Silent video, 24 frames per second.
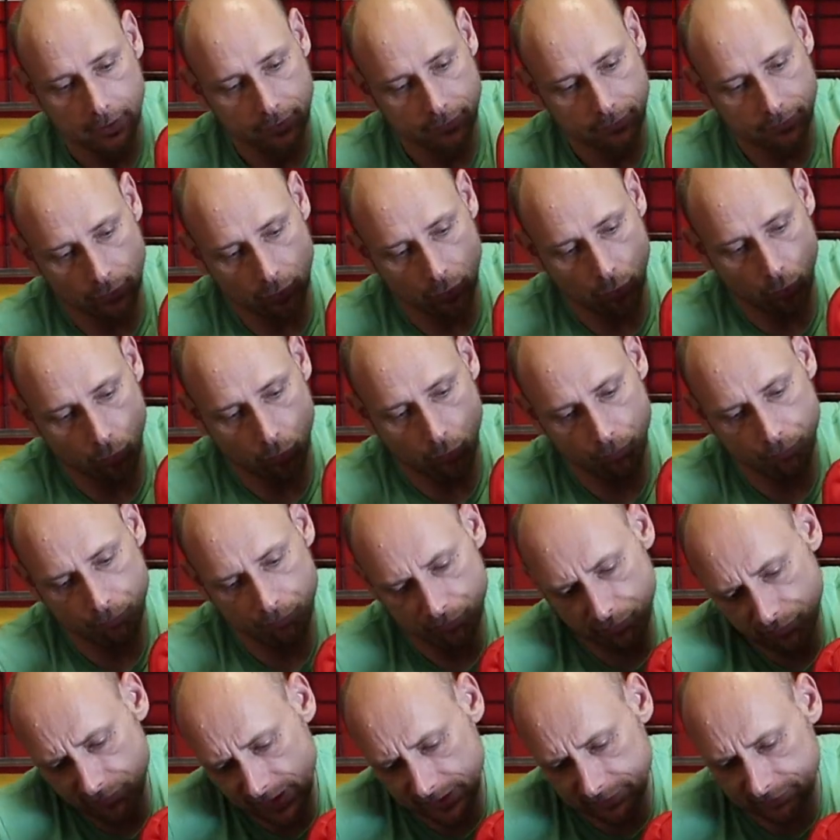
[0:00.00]
So
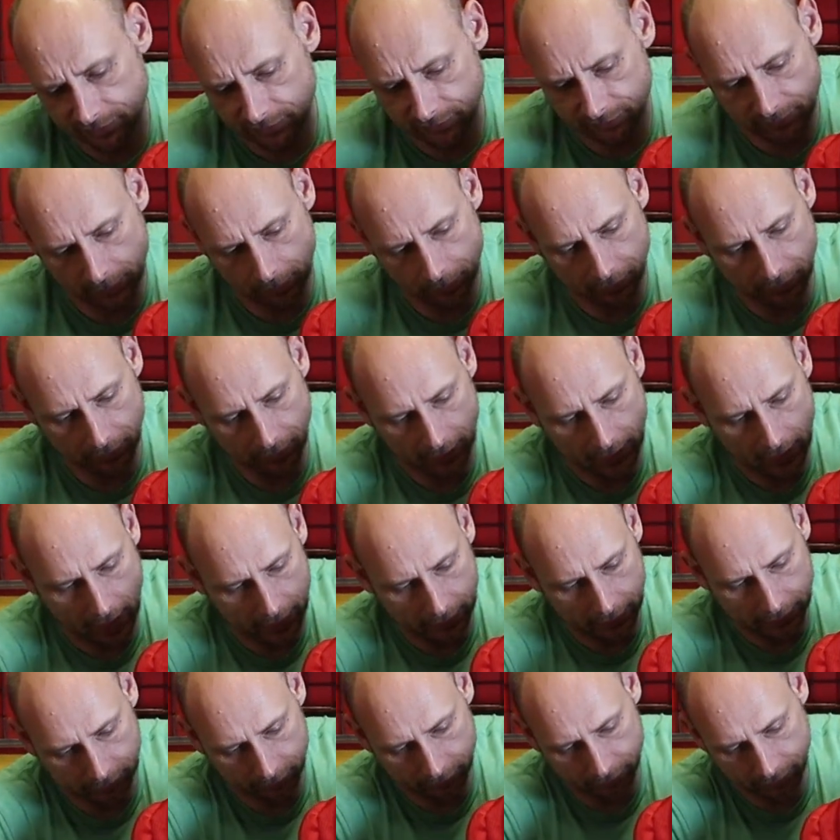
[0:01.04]
that's just something to
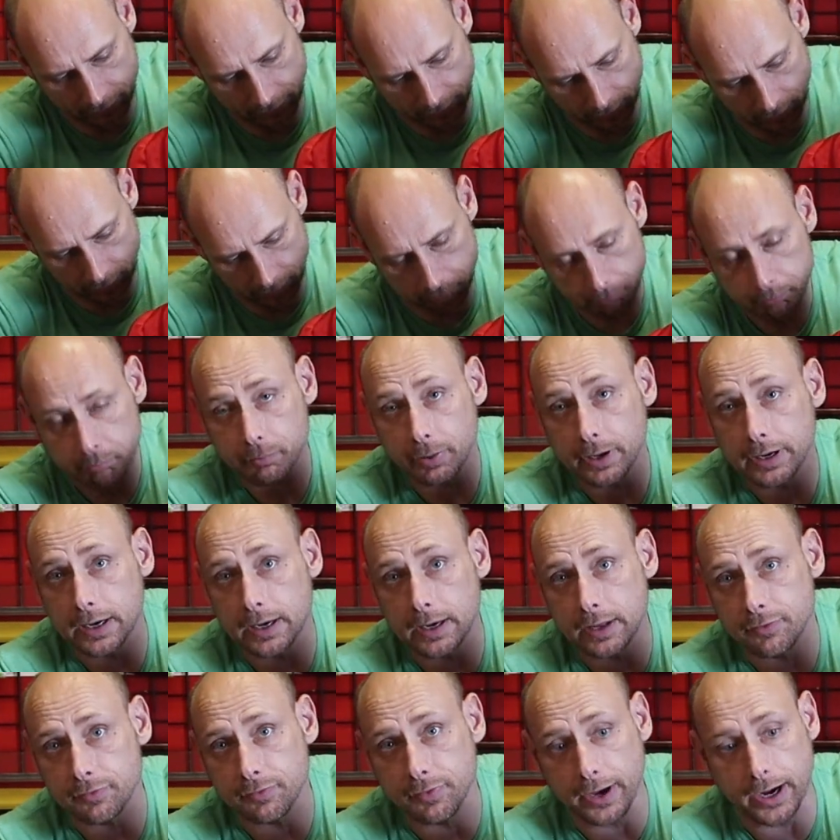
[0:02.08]
kind of consider, but
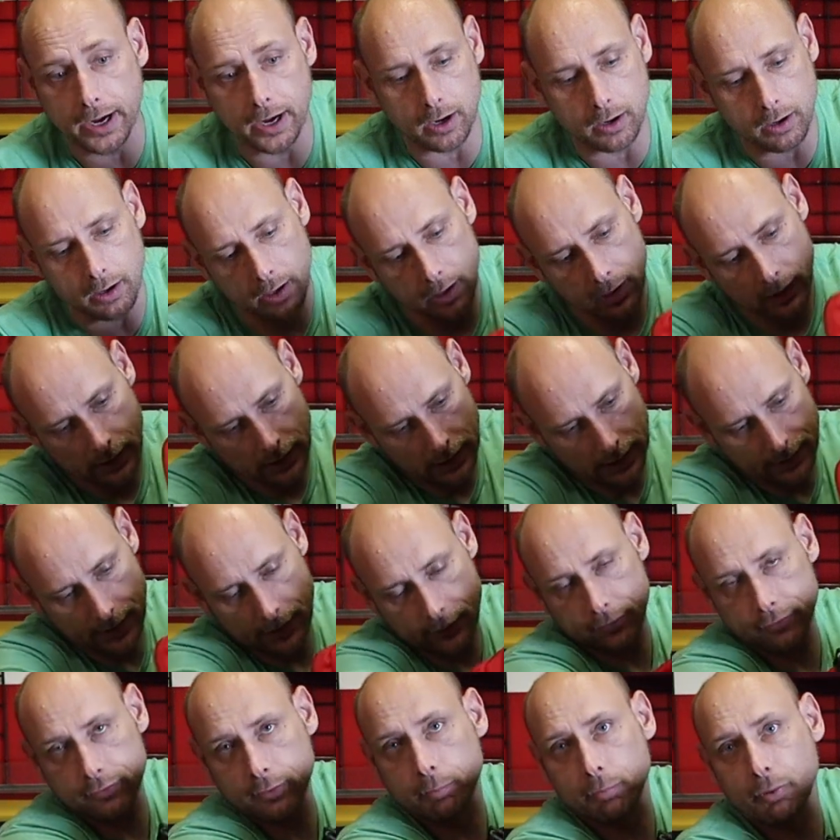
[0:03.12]
it is there. And
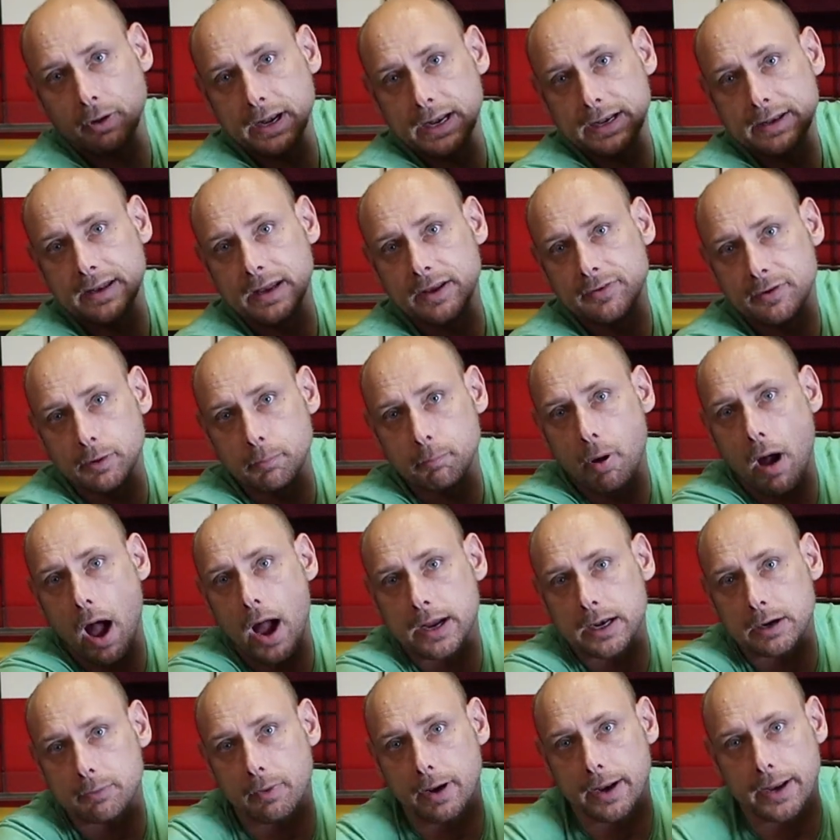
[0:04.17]
then there's a pretty decent
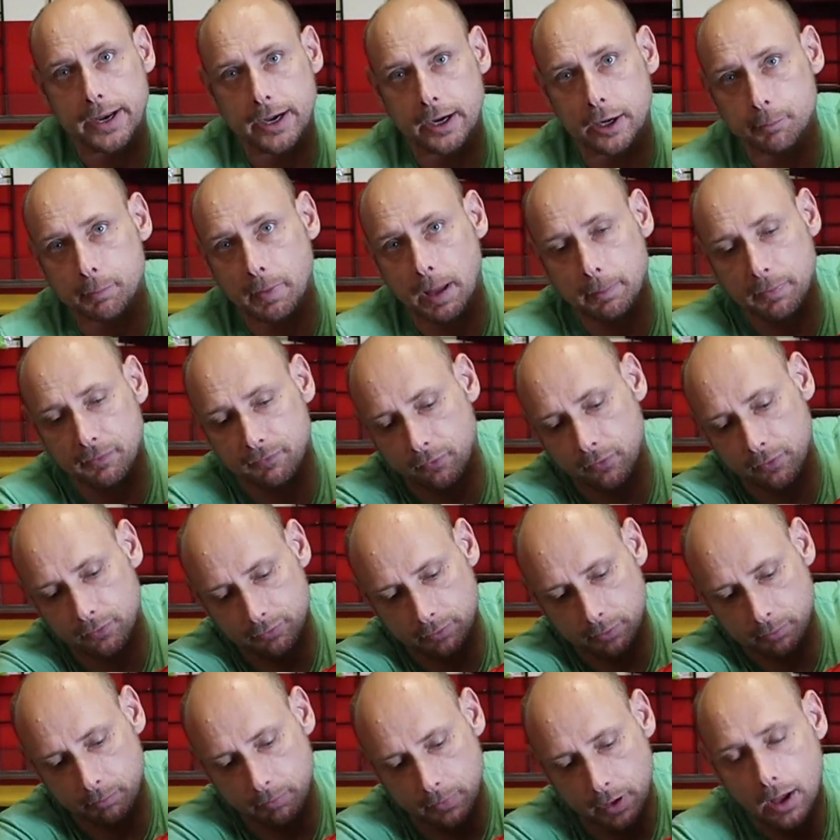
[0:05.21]
pocket right here, maybe for
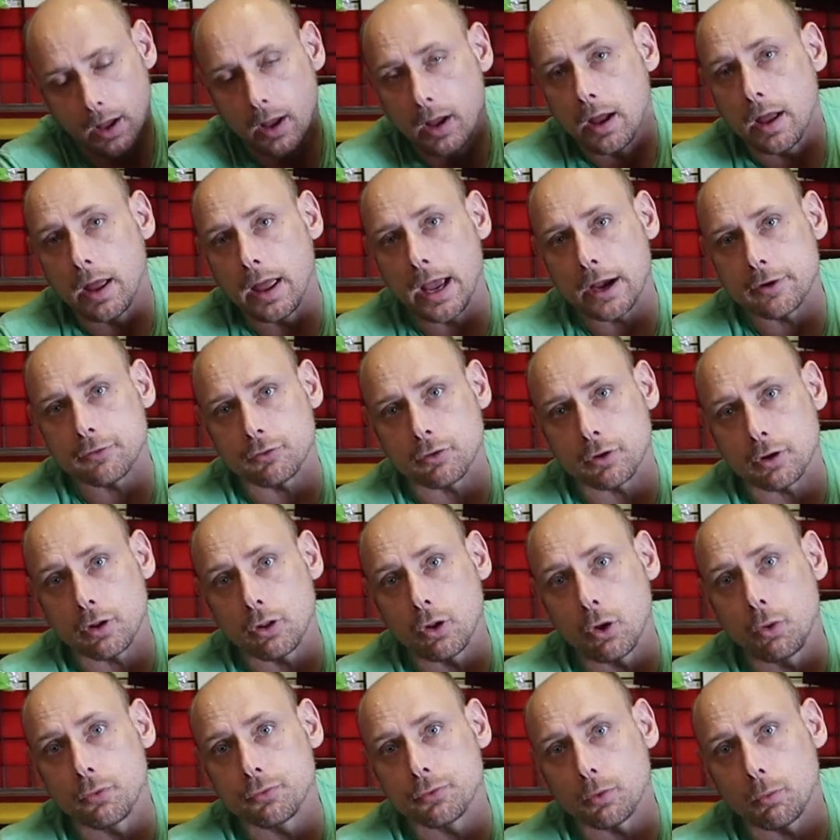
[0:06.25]
some extra
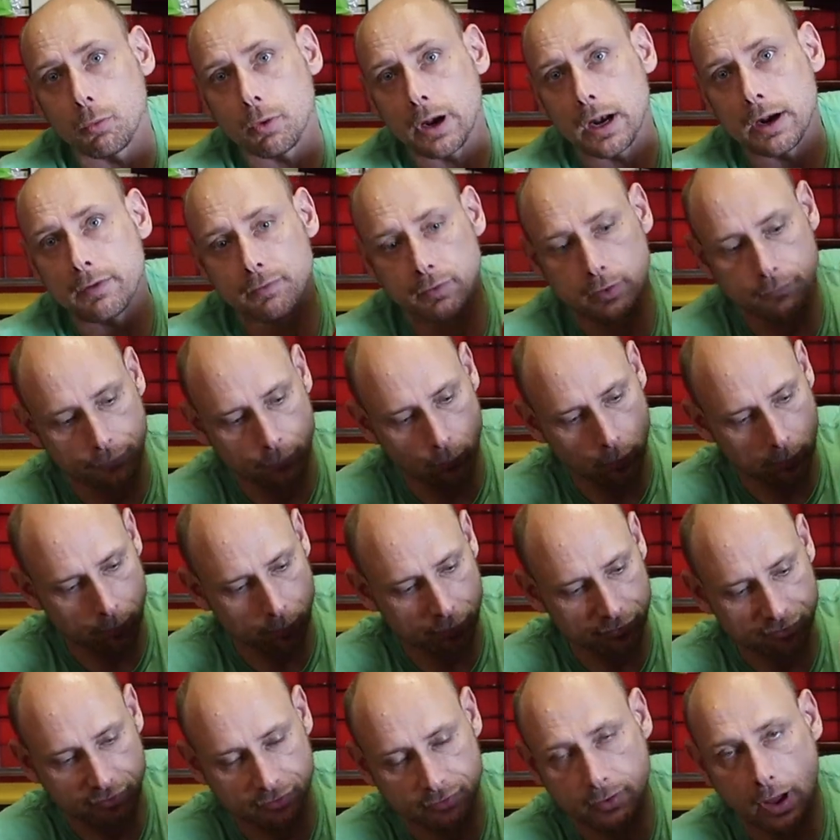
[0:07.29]
clothes or whatever, if you want to
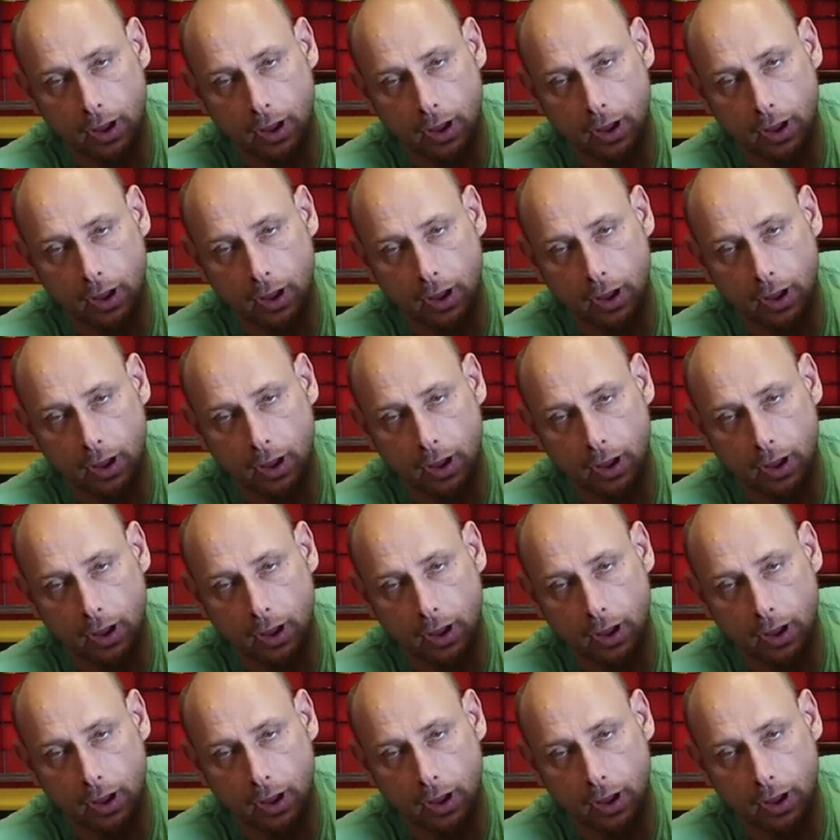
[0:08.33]
put your